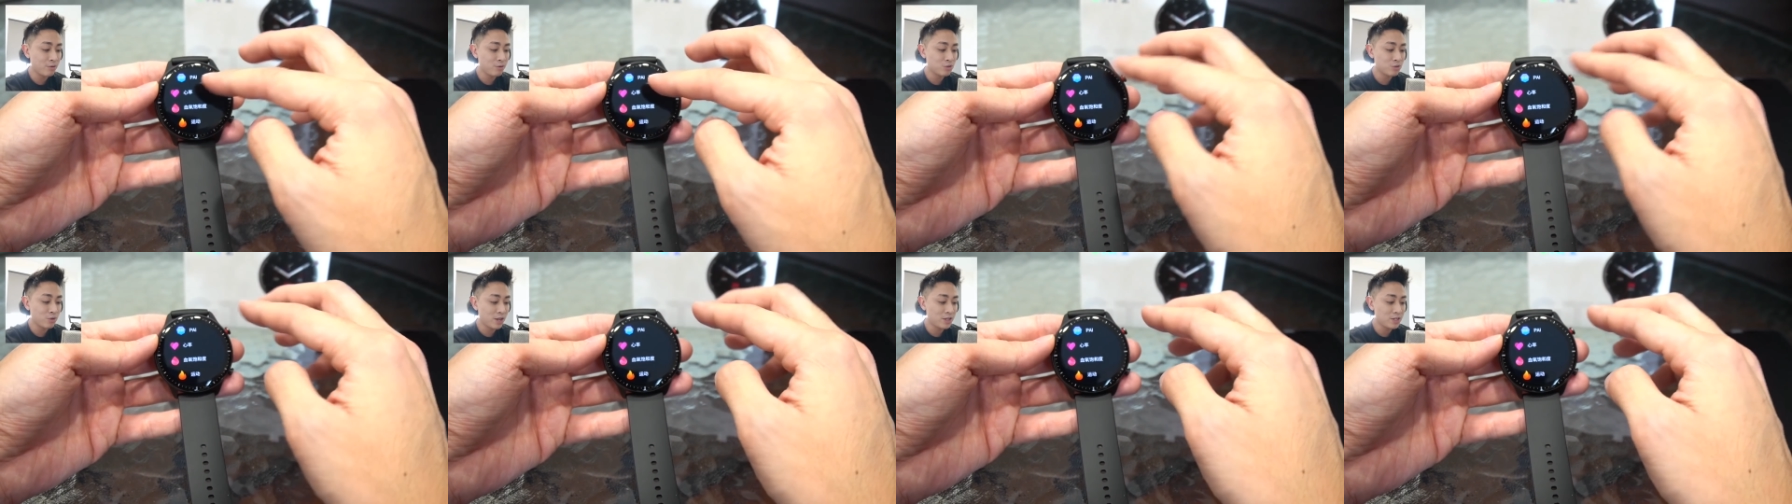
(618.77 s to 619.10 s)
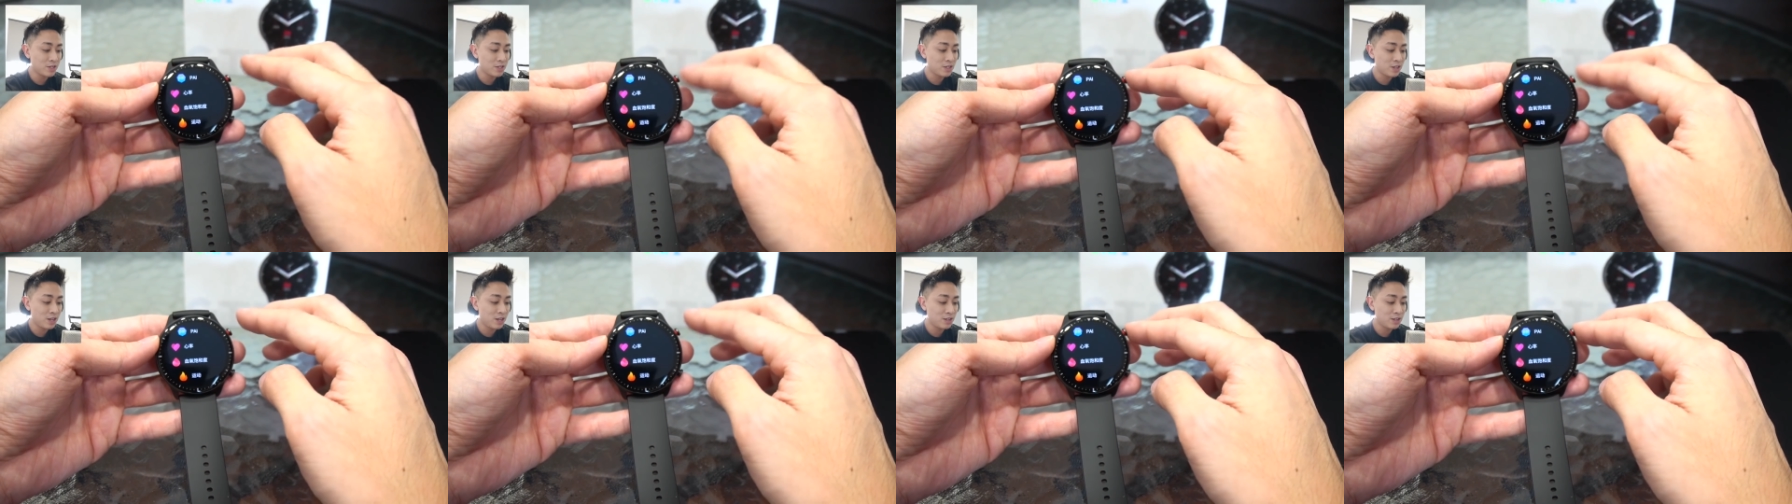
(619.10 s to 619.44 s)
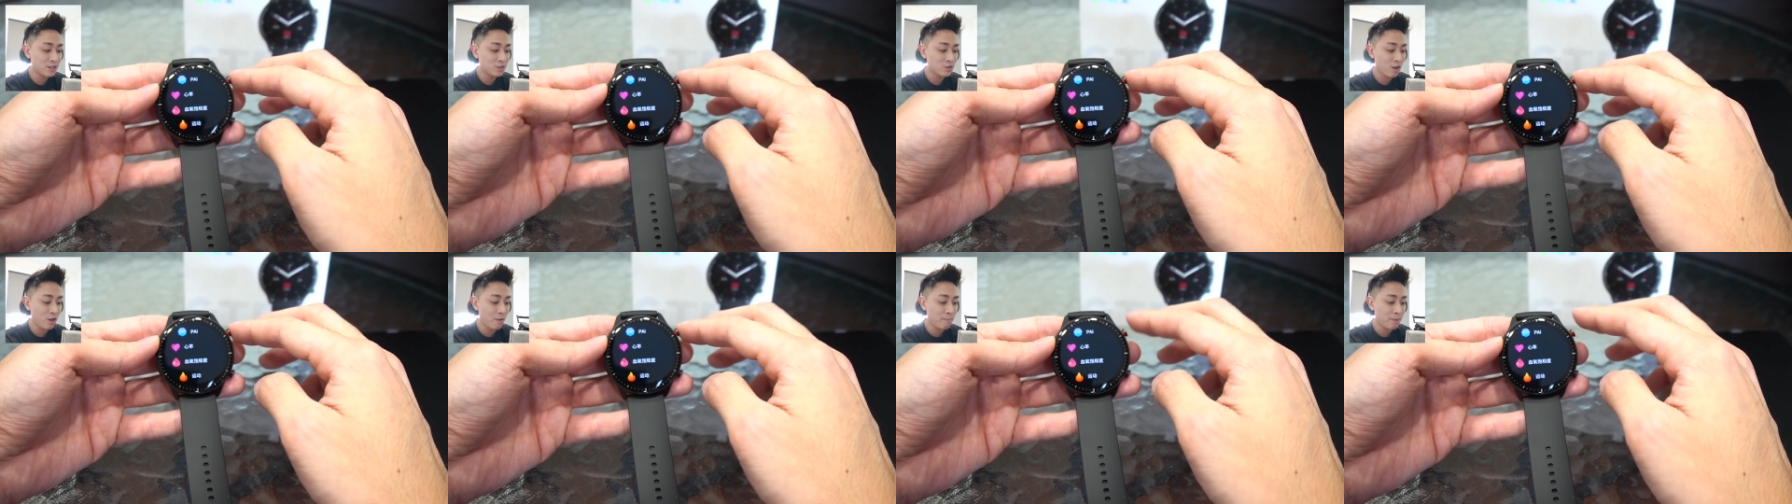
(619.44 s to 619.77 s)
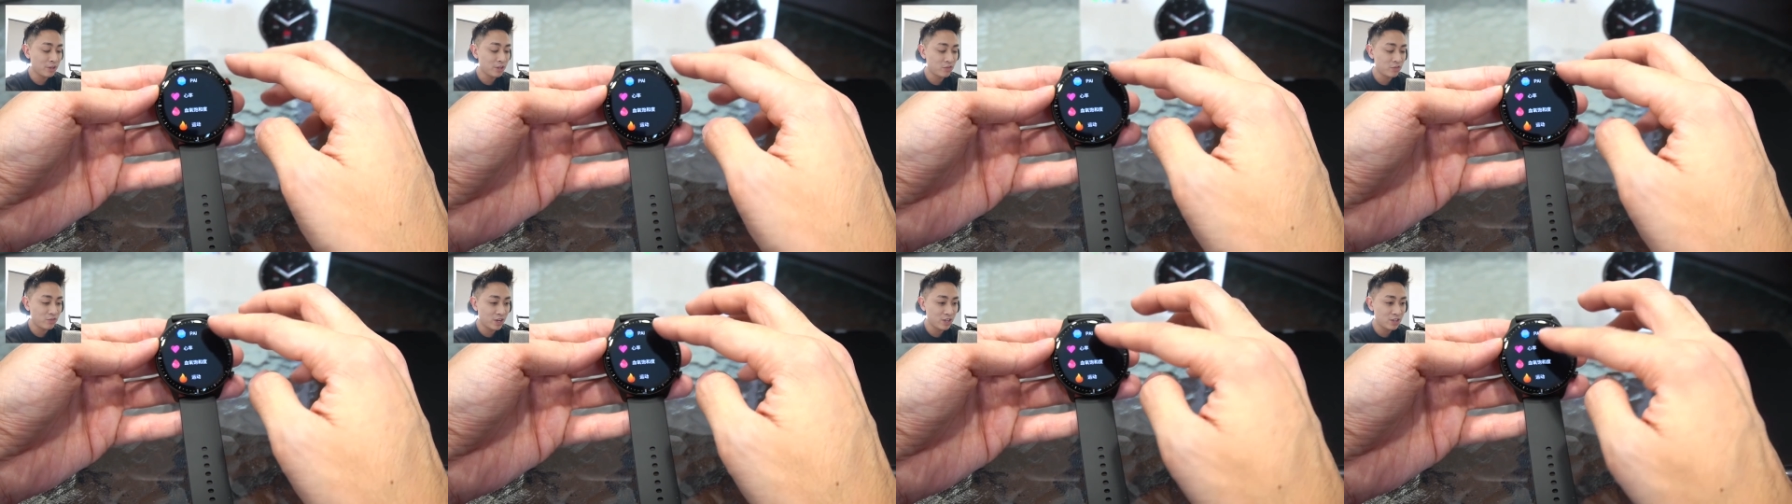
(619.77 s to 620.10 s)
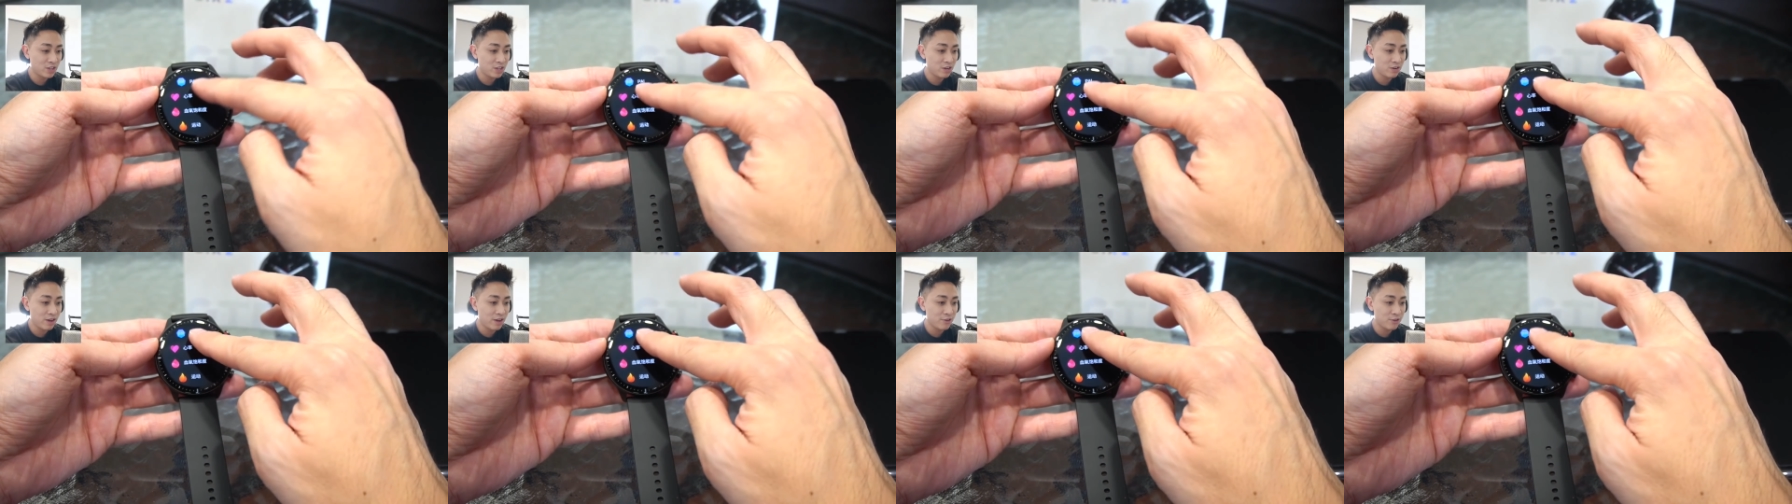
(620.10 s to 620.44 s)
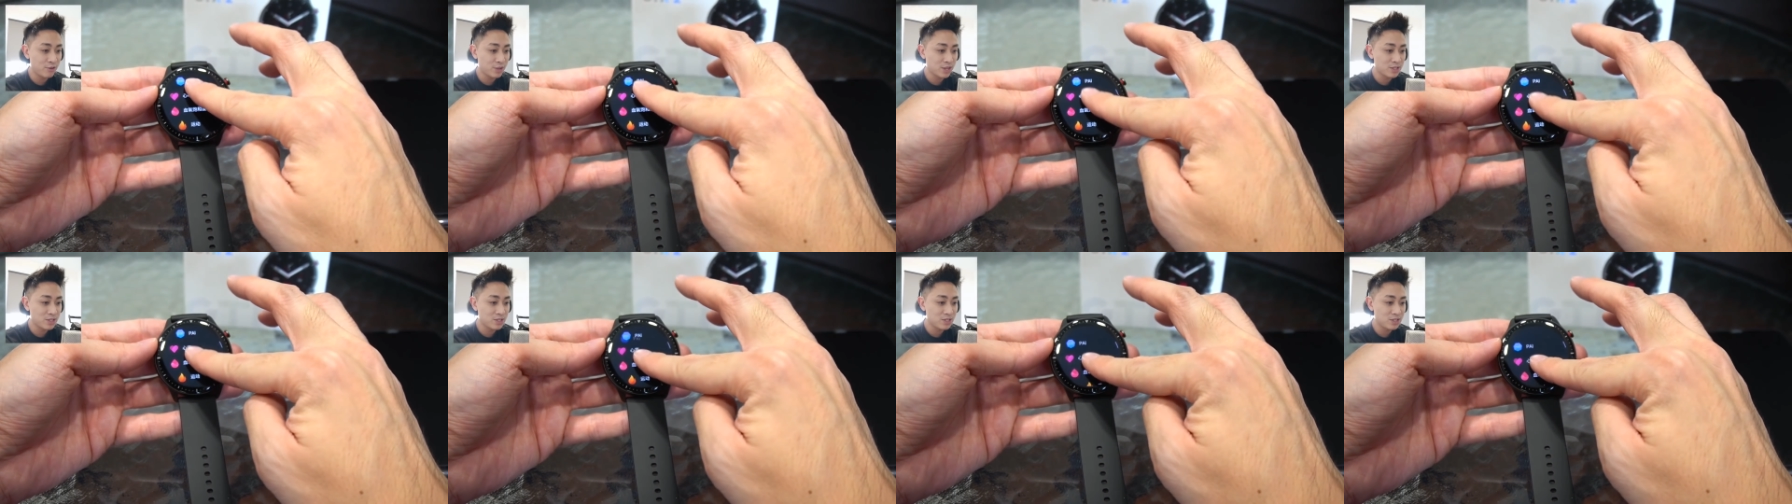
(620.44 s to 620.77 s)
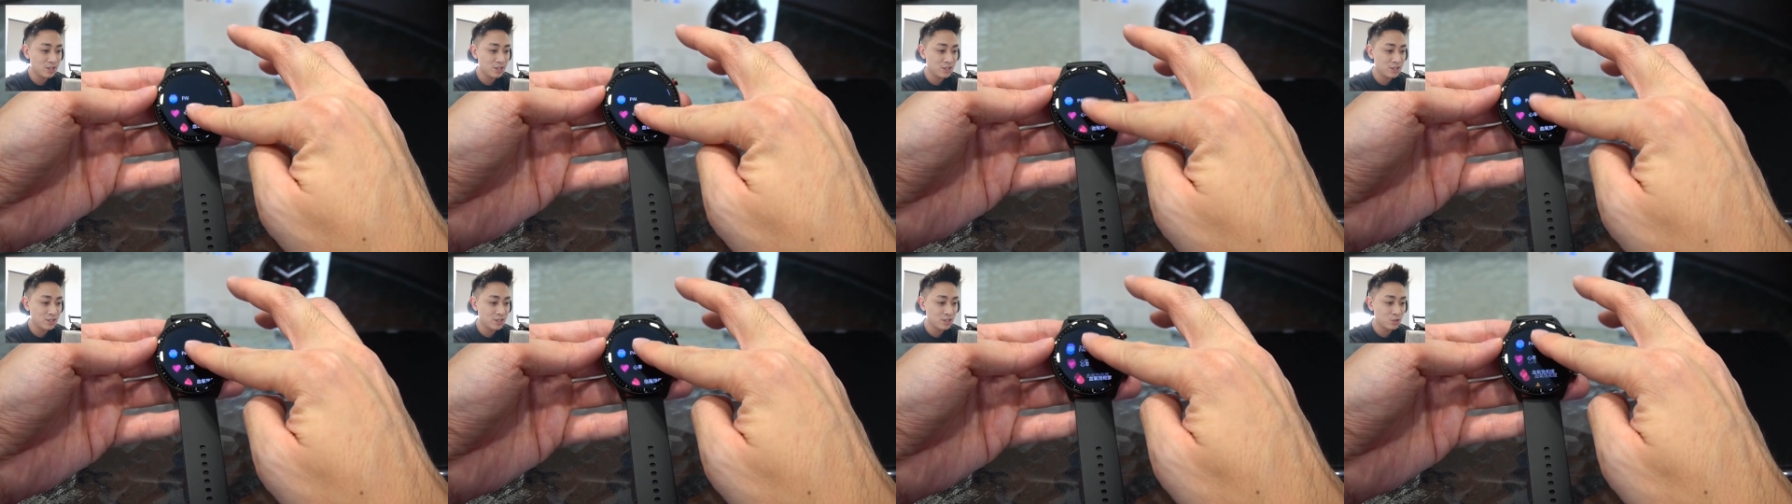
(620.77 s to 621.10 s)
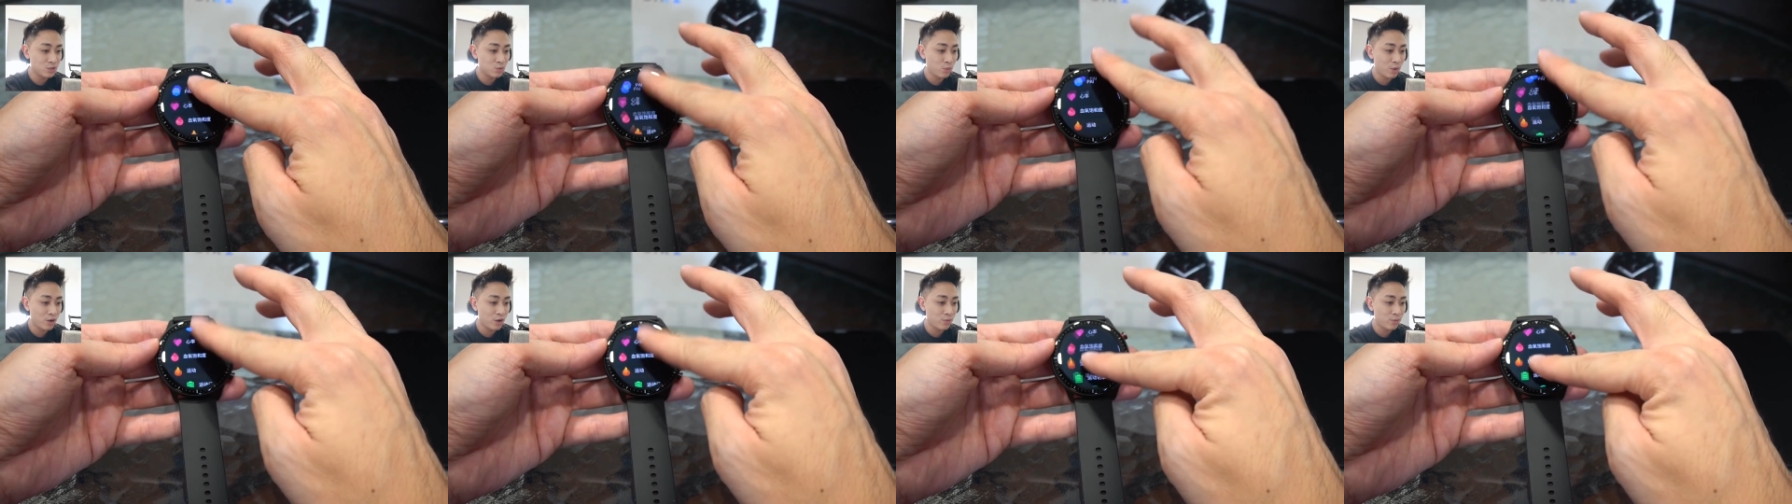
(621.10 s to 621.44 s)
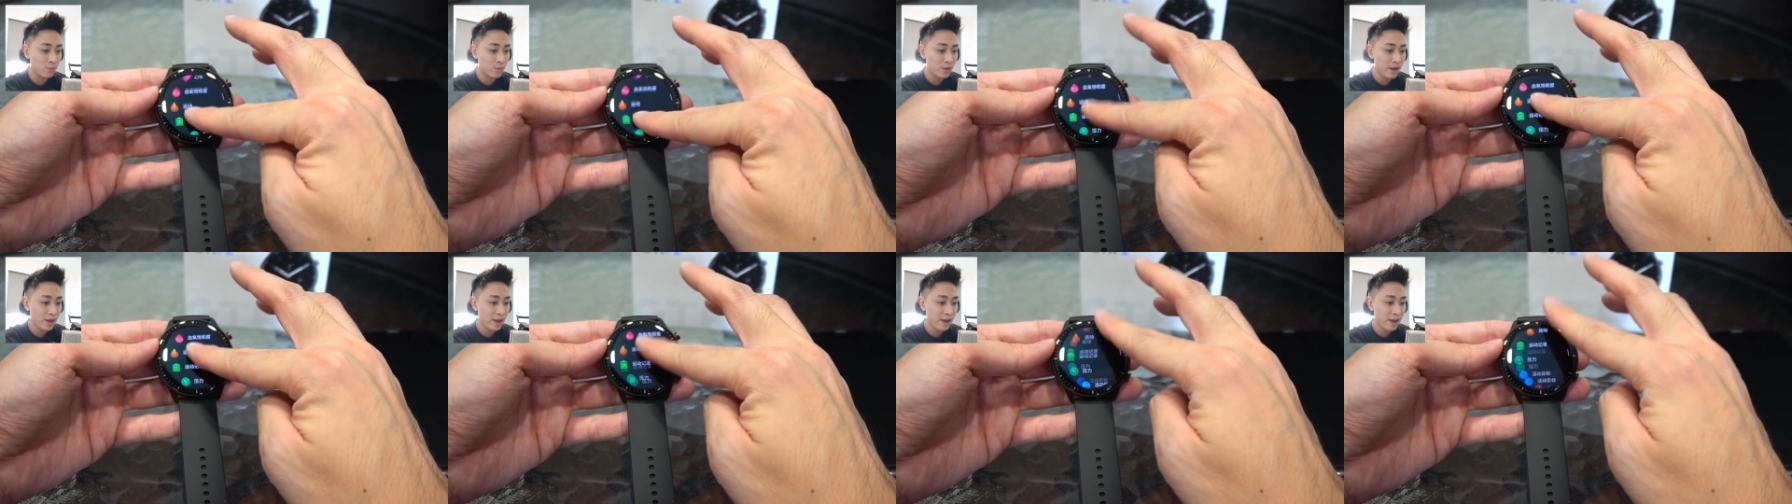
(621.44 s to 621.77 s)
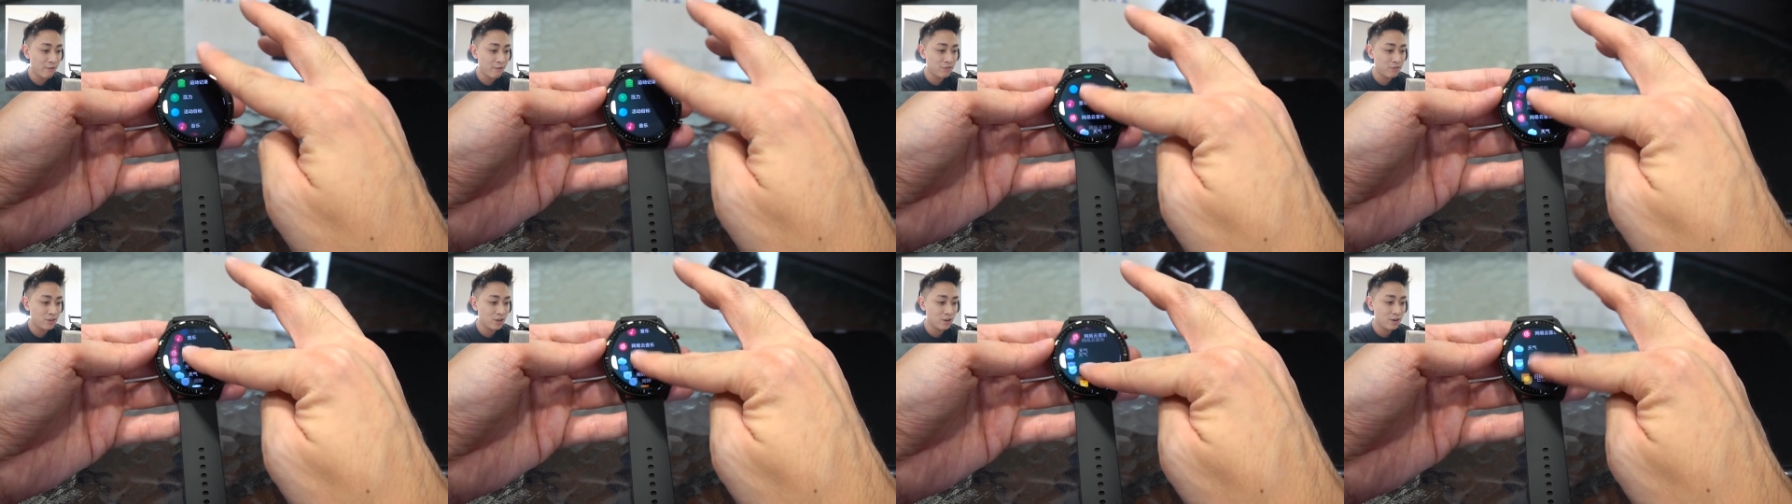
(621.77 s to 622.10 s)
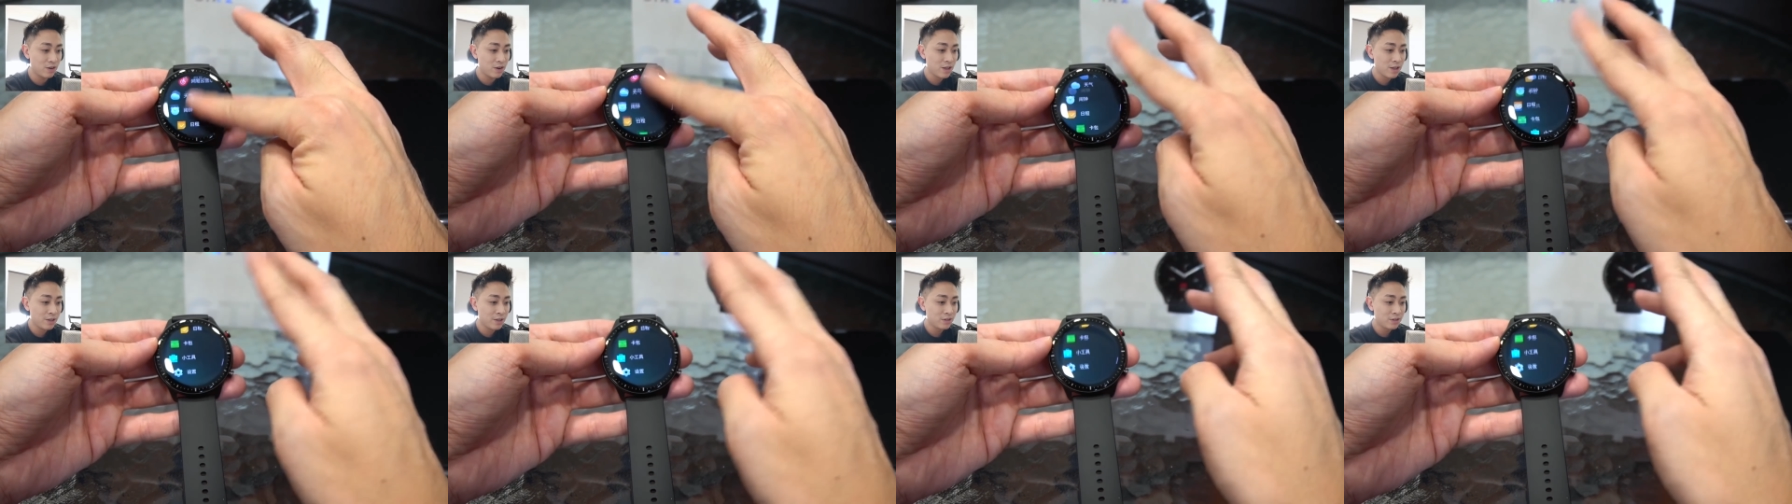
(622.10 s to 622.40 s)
So I just hit the top button right here and you can see this is what we have here.